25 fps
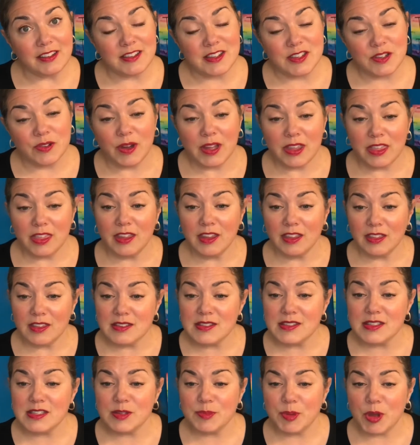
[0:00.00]
So I think this
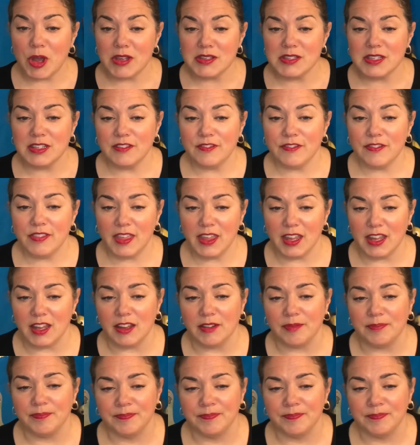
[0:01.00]
is a positive thing.